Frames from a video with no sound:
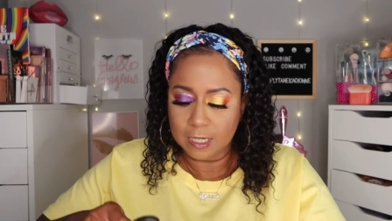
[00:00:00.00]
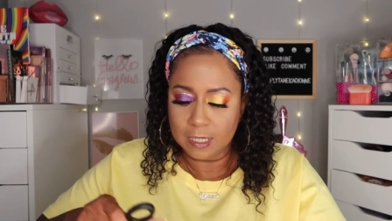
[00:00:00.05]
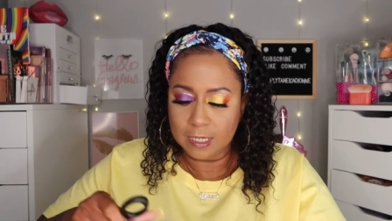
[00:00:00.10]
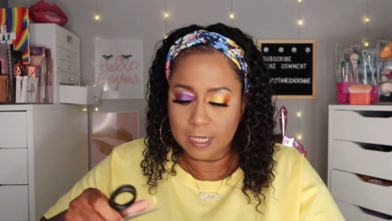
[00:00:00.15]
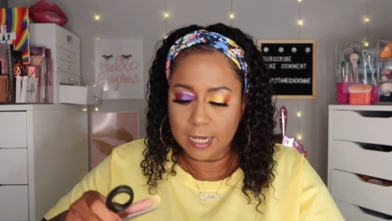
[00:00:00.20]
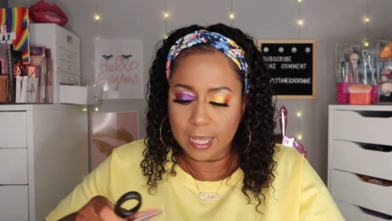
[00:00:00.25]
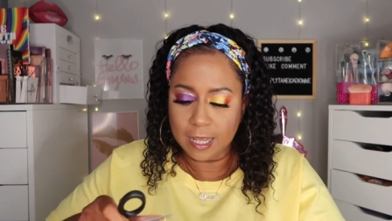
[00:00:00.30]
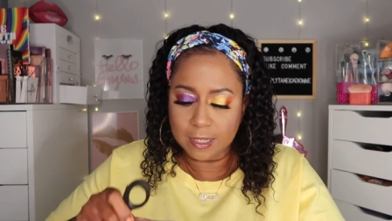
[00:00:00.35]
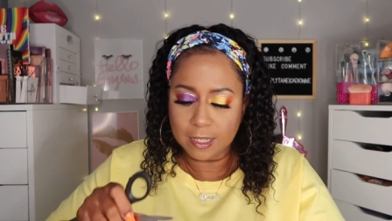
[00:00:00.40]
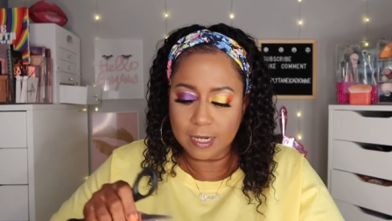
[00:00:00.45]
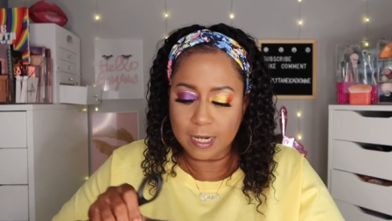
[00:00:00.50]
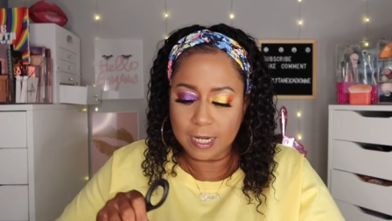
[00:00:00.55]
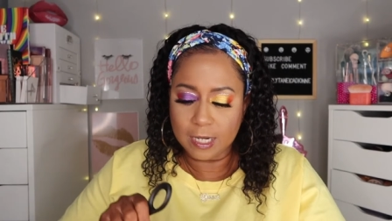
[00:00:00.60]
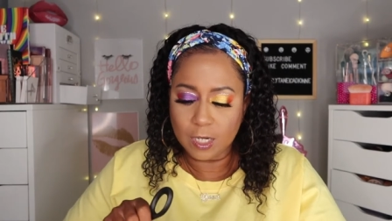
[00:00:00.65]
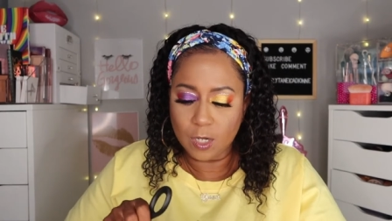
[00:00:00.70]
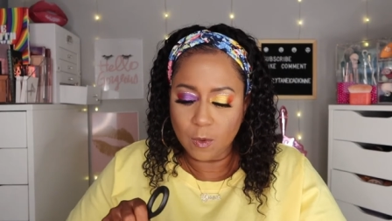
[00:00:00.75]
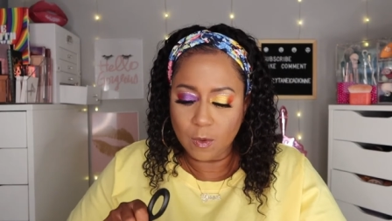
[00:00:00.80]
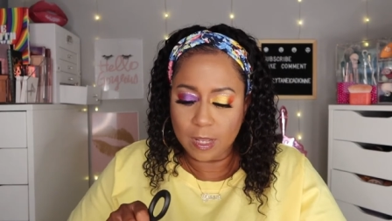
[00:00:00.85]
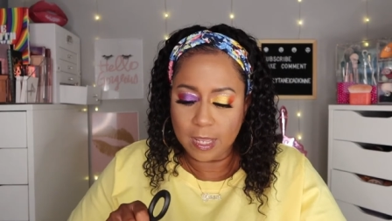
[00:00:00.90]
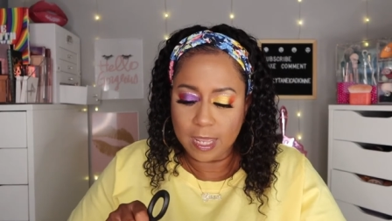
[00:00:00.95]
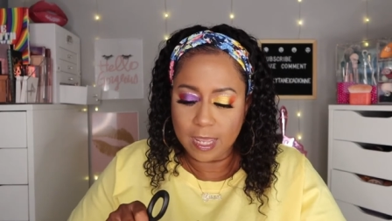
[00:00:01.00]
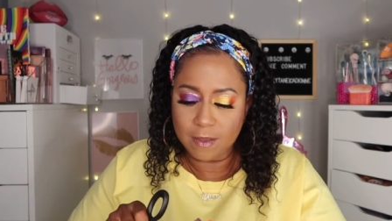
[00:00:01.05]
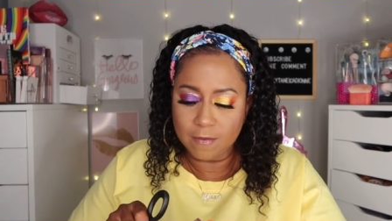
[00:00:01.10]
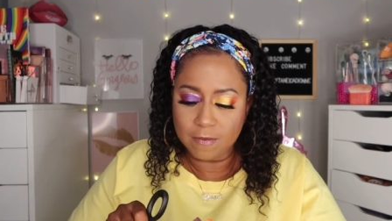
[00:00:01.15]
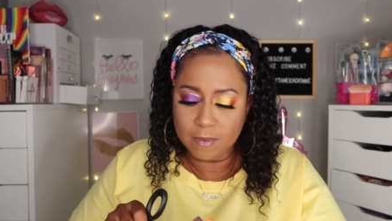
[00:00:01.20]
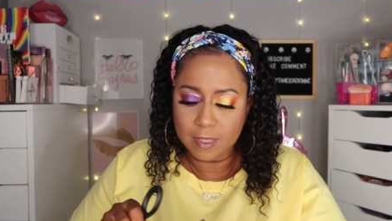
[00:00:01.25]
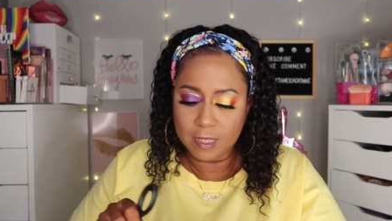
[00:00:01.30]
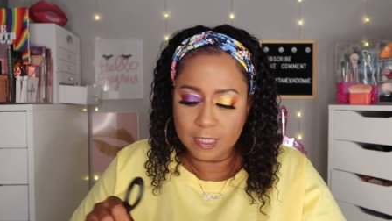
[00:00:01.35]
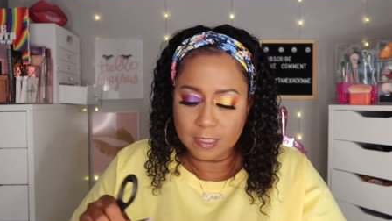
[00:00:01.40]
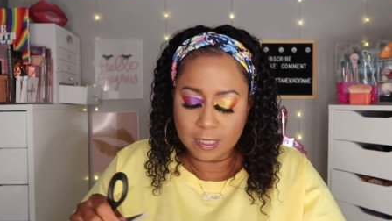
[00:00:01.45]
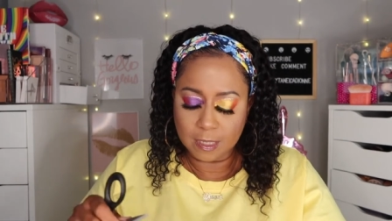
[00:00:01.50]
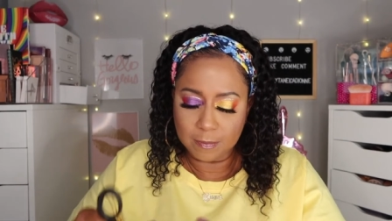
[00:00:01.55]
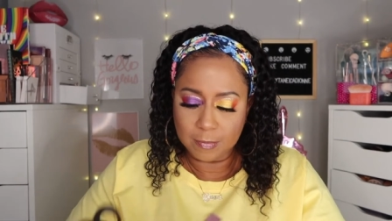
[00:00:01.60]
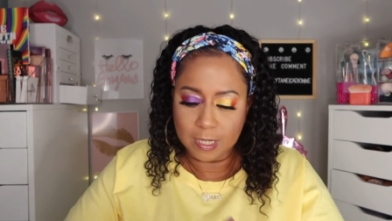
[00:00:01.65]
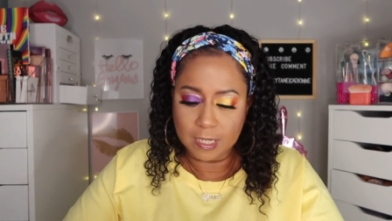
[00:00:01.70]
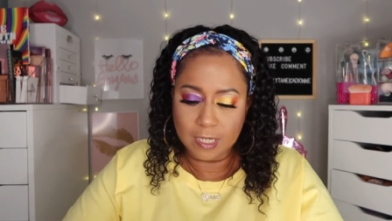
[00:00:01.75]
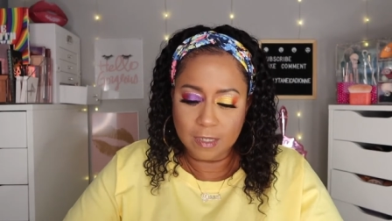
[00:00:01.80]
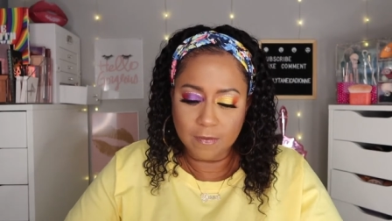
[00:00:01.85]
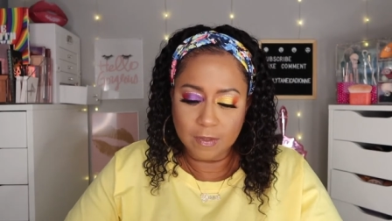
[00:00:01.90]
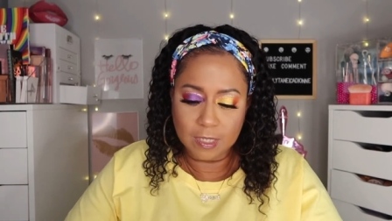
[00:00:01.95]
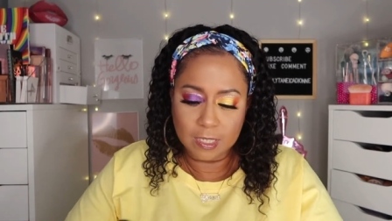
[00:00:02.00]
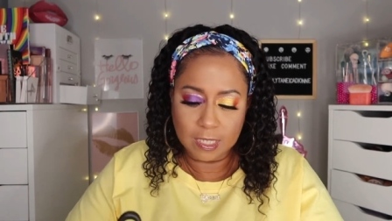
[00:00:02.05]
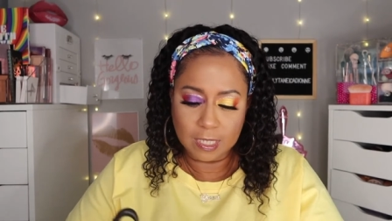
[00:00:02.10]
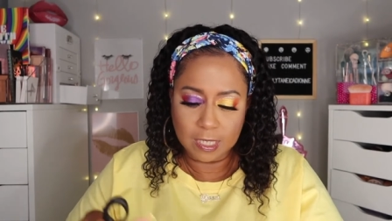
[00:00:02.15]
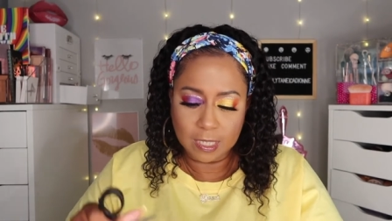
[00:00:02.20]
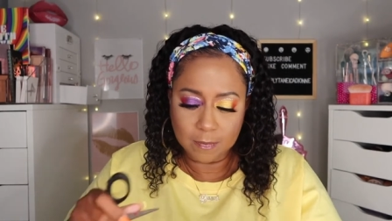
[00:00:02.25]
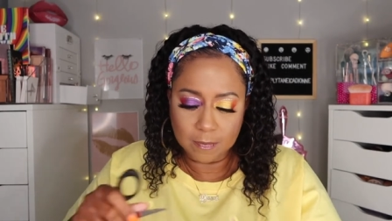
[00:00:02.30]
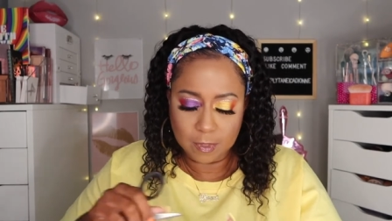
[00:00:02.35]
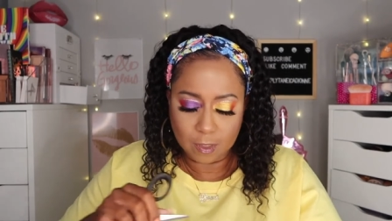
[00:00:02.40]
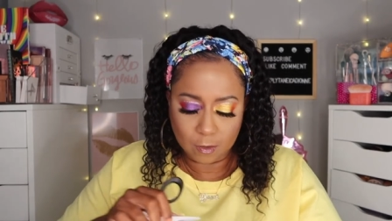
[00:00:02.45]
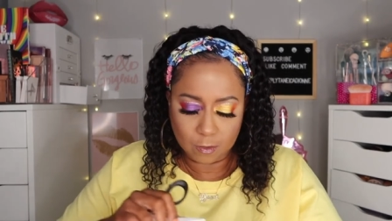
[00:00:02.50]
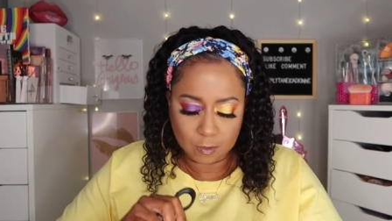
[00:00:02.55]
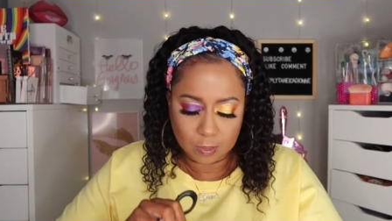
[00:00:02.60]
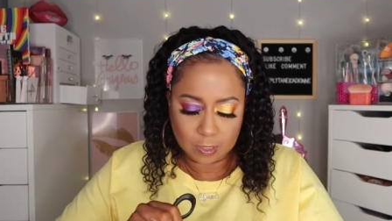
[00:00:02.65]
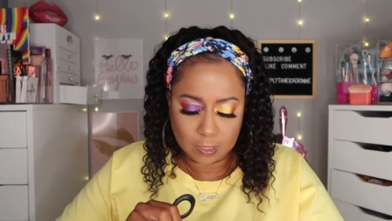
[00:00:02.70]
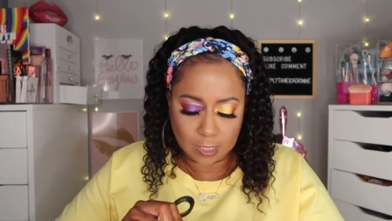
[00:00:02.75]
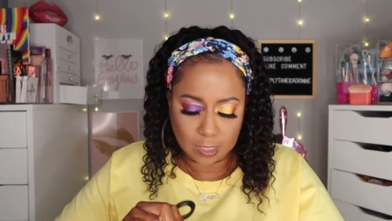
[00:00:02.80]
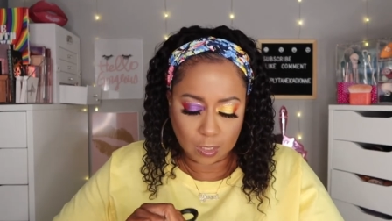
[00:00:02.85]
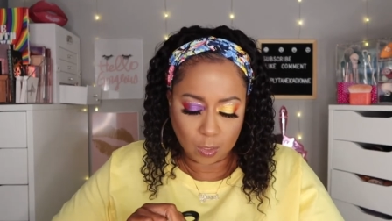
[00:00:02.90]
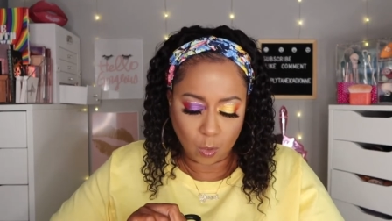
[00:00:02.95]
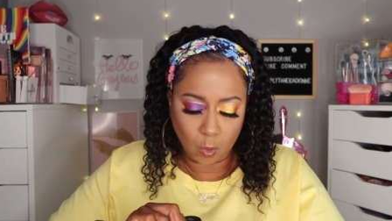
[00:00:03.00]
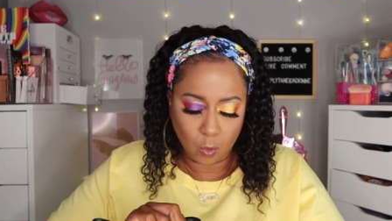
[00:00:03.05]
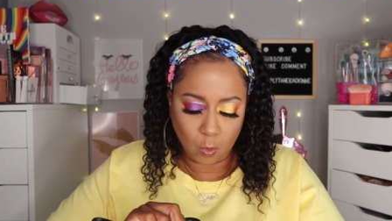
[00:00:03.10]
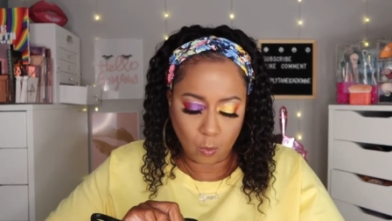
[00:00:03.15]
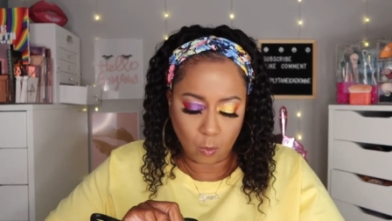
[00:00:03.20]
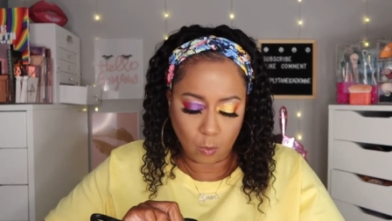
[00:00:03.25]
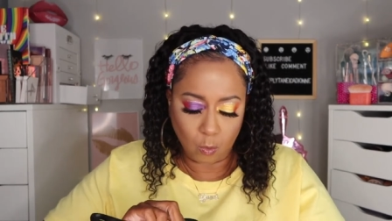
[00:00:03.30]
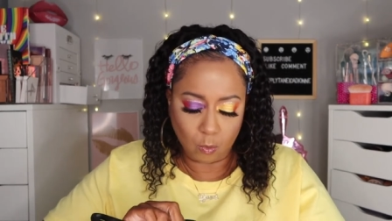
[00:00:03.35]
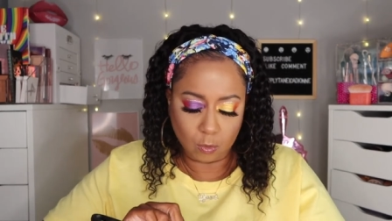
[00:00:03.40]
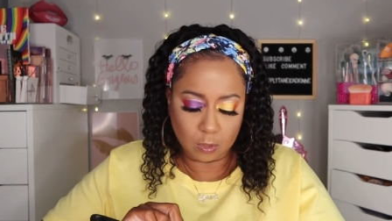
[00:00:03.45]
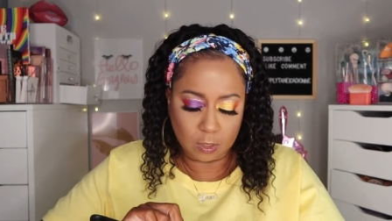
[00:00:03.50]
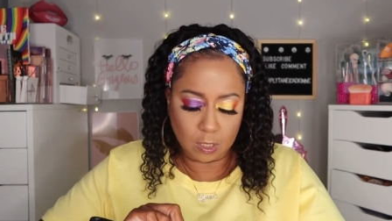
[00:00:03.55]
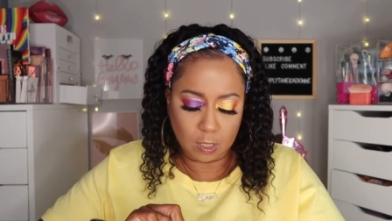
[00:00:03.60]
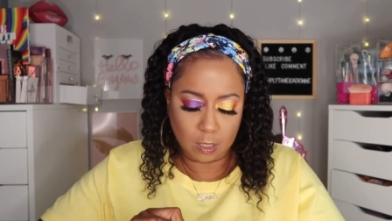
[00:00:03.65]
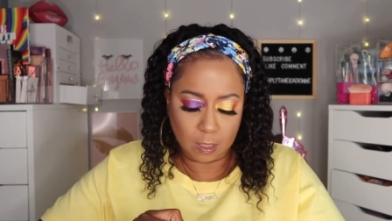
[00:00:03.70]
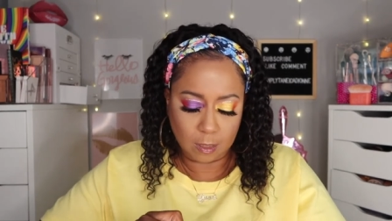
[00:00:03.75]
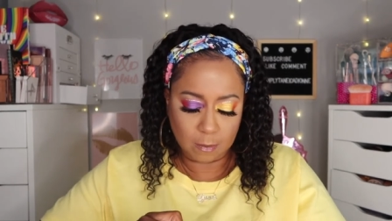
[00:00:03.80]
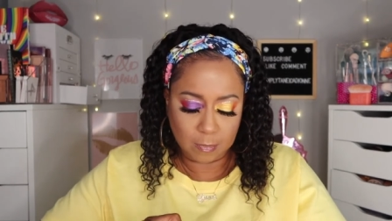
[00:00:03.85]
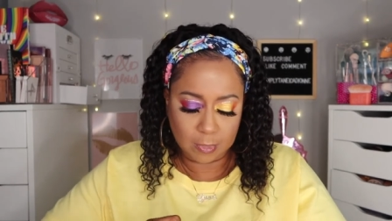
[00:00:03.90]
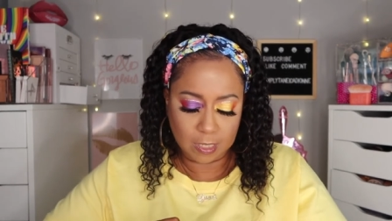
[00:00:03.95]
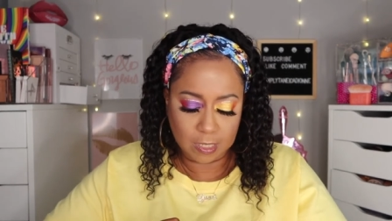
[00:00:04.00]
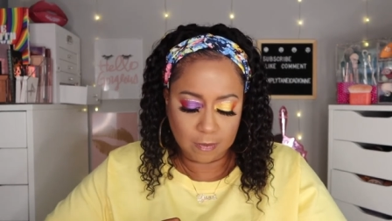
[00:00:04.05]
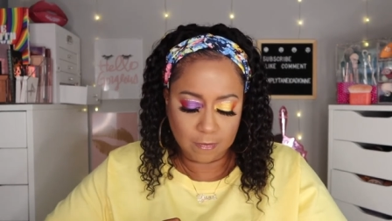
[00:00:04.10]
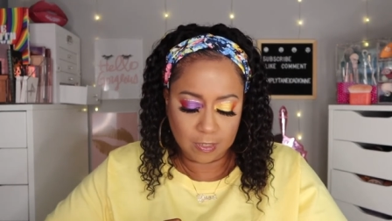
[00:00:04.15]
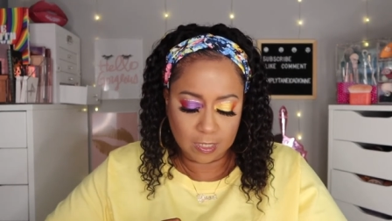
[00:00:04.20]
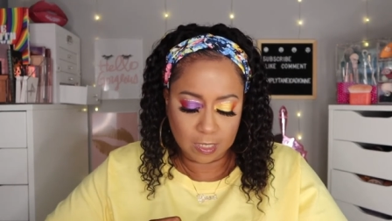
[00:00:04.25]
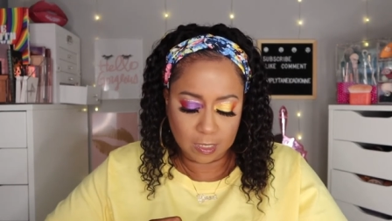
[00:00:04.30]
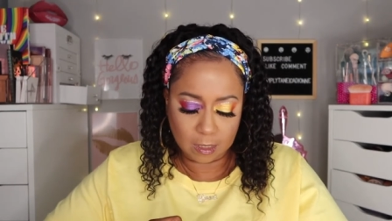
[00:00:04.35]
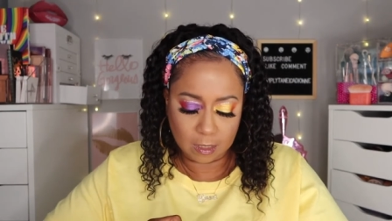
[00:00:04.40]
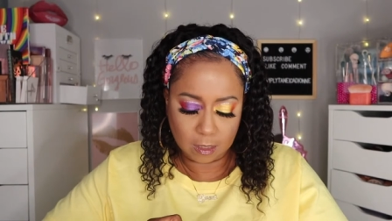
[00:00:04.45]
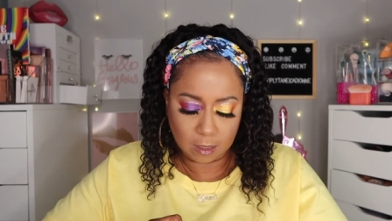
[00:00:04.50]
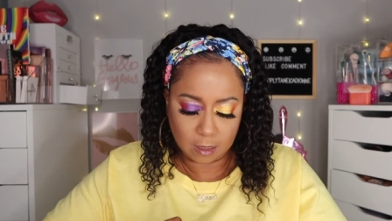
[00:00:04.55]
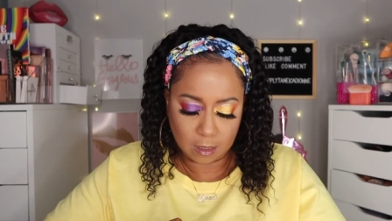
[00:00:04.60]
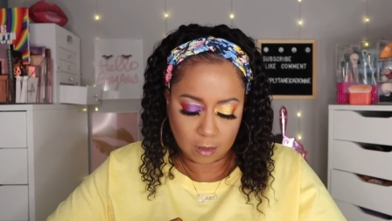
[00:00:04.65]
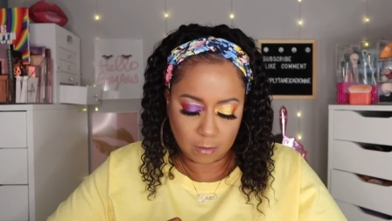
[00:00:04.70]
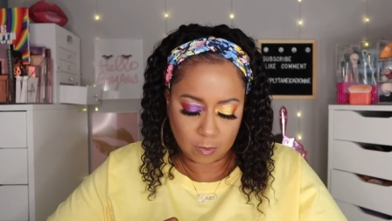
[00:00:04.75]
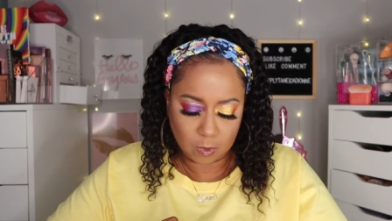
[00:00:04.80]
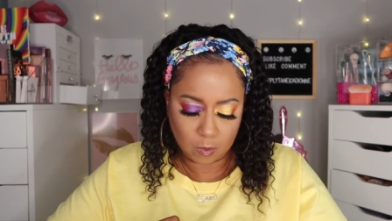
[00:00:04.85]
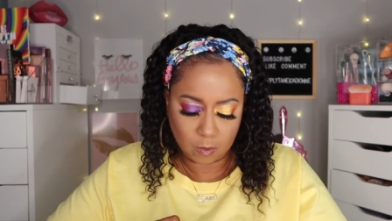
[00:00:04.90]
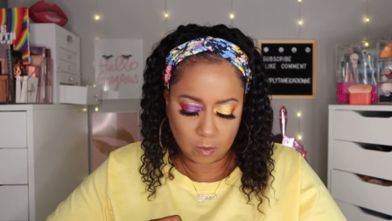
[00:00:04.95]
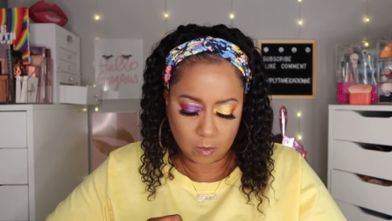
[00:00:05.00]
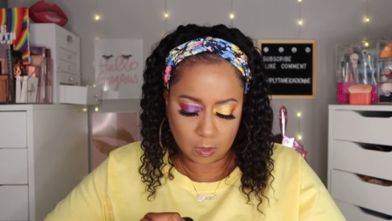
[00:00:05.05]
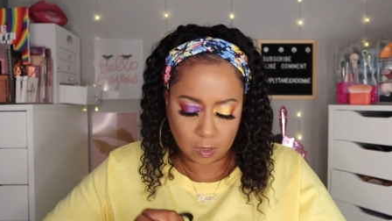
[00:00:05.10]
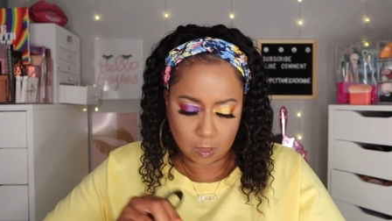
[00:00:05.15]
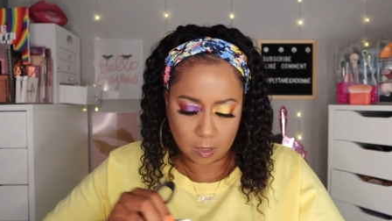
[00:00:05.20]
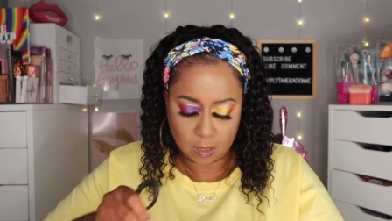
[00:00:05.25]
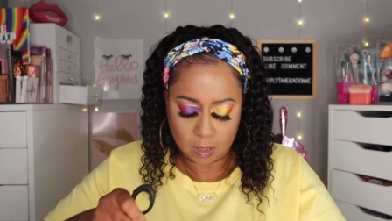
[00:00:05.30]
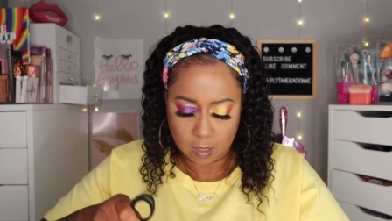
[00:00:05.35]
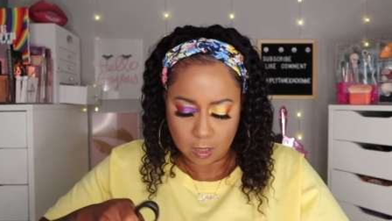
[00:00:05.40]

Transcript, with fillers: Now that I know I have this, I might even keep those singles. I might even, come on.